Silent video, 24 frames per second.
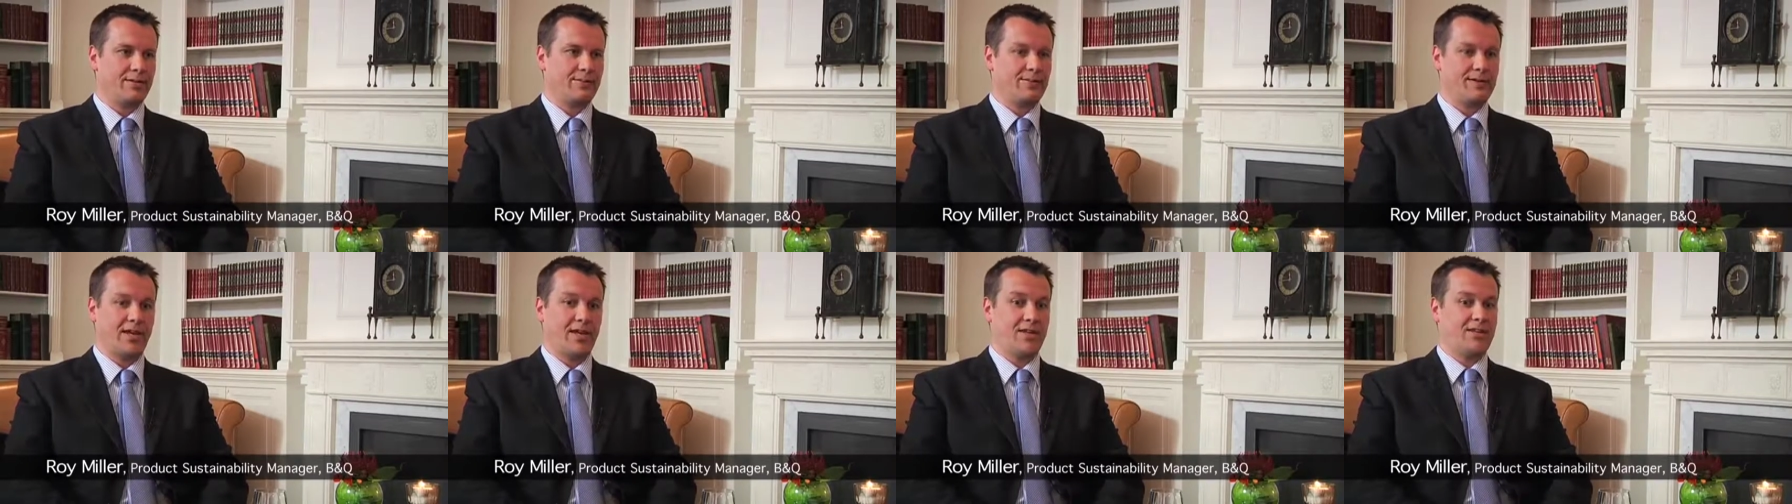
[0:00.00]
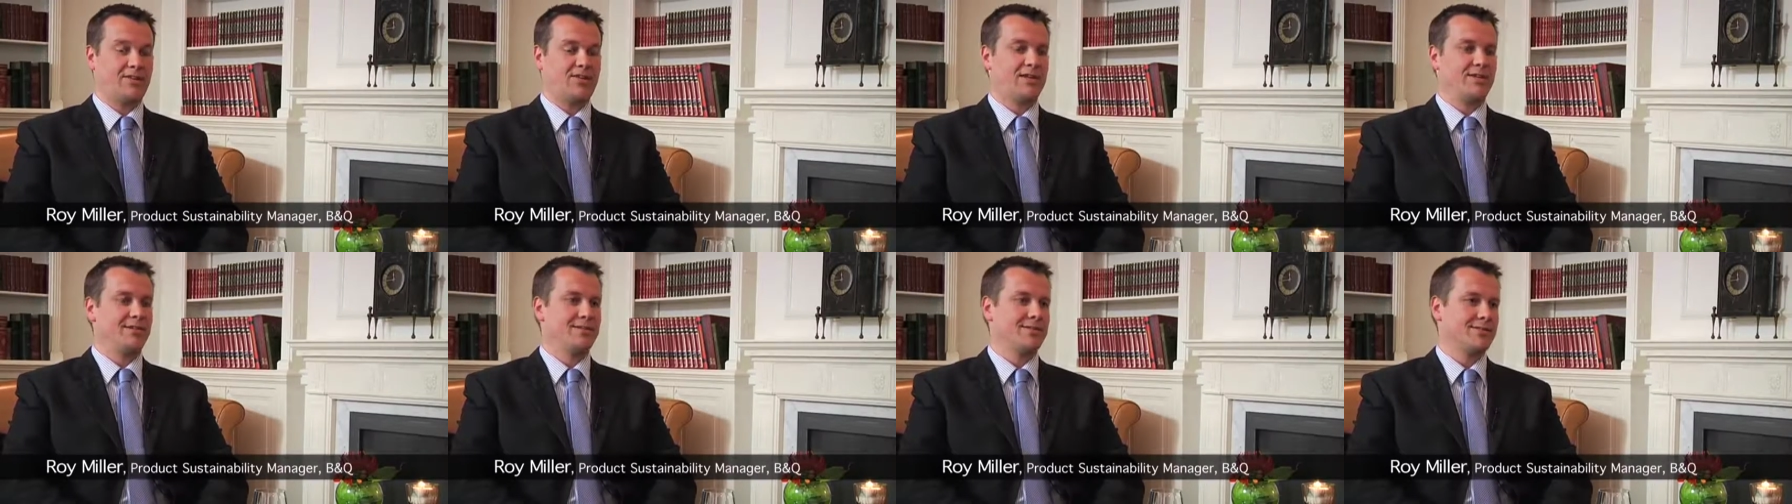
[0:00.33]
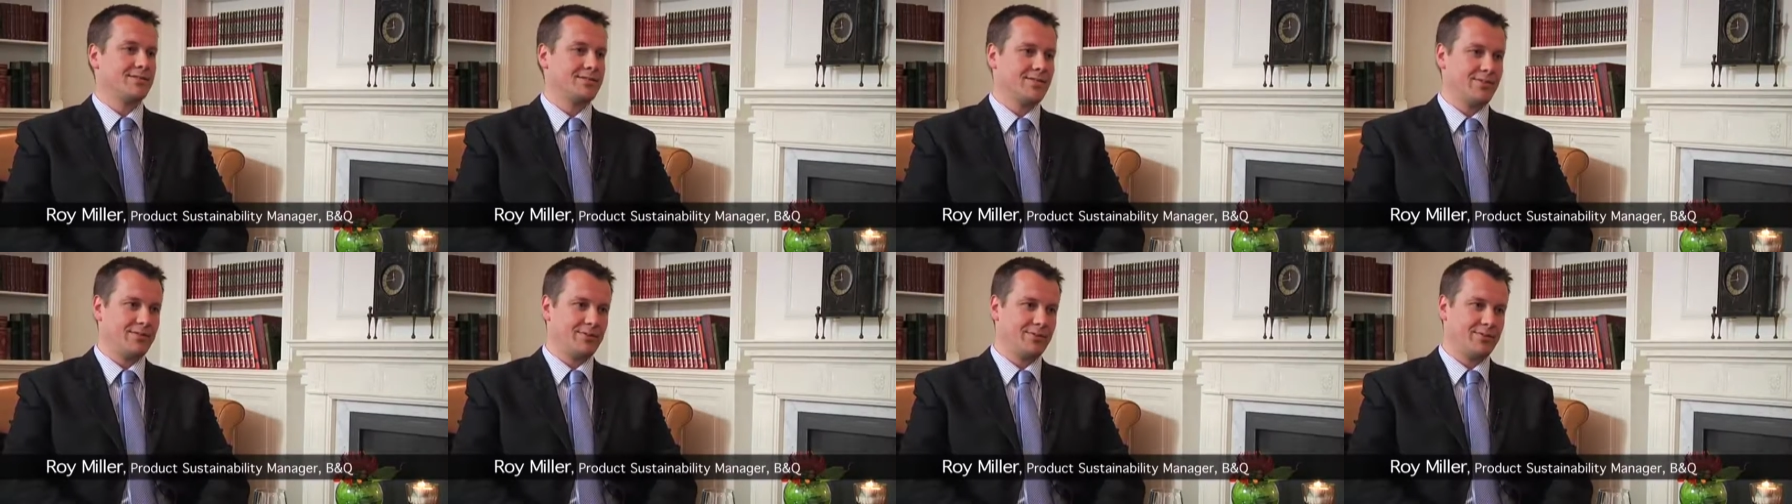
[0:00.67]
kitchens
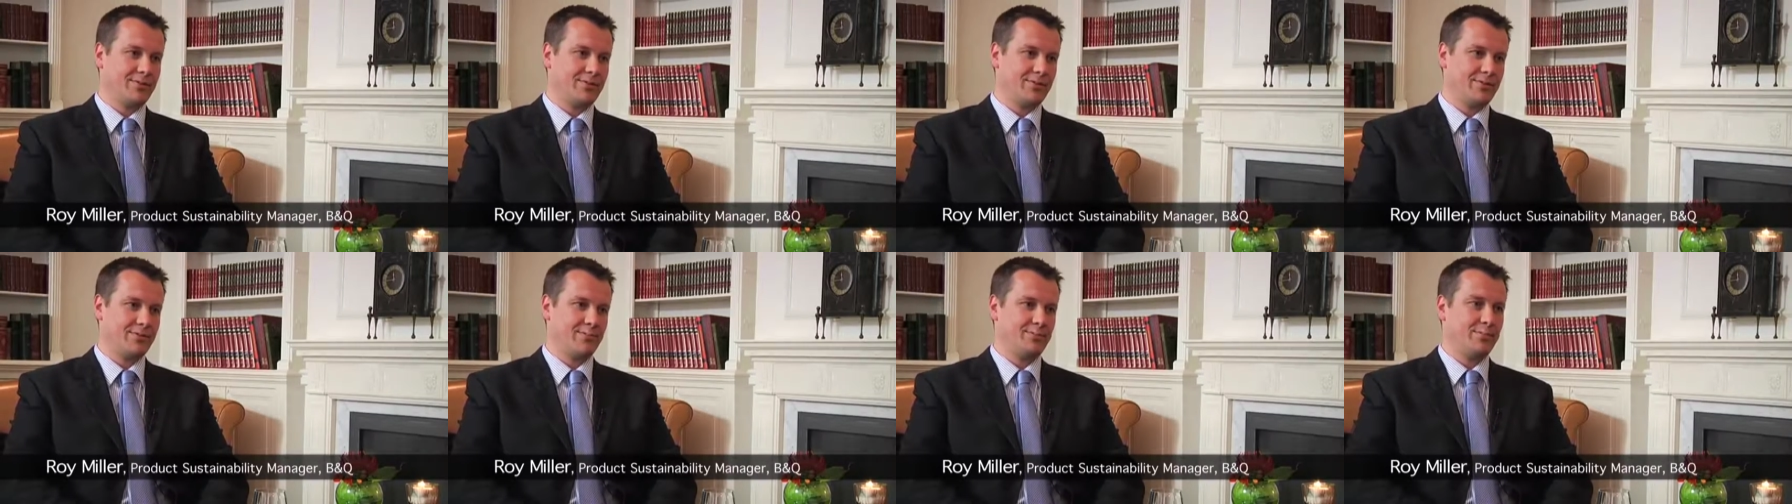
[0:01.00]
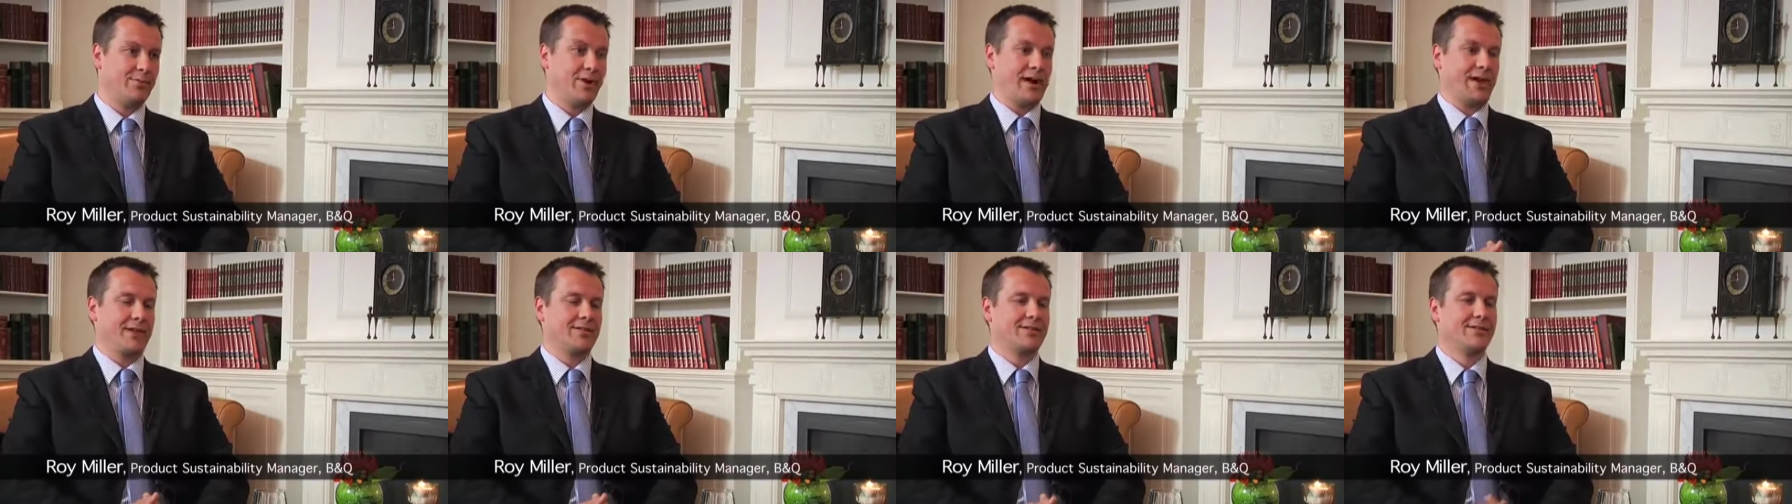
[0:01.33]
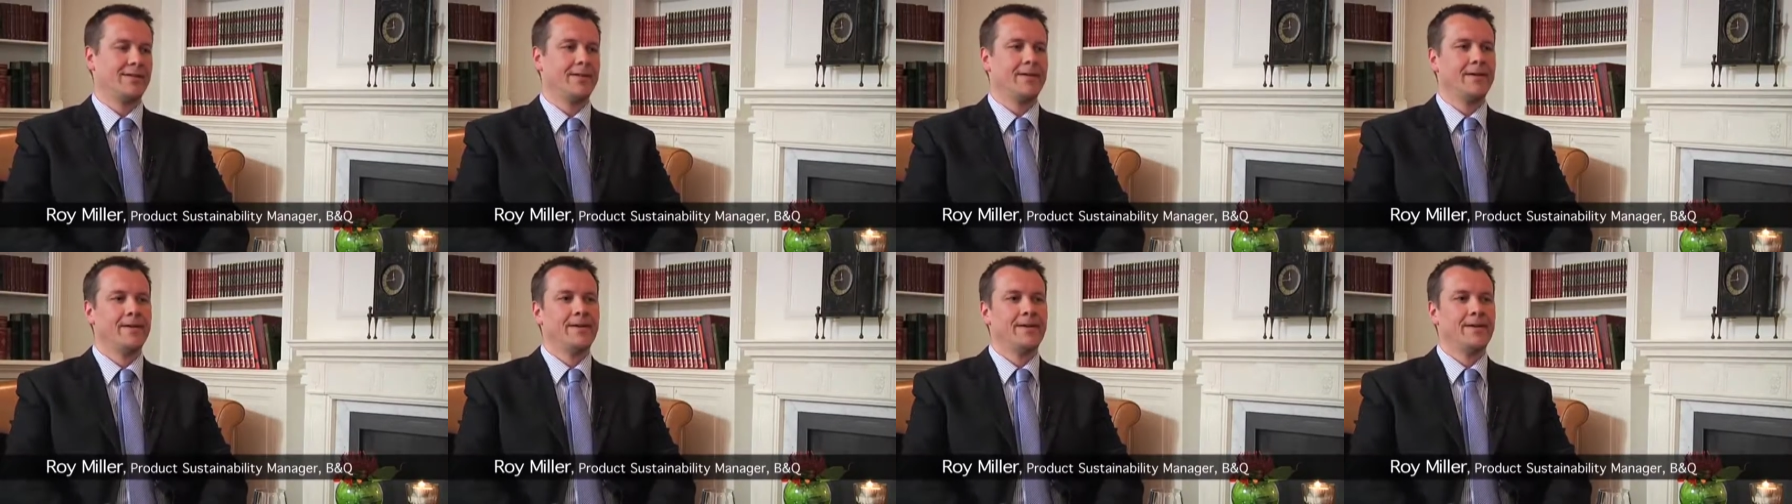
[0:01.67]
to sort of bricks,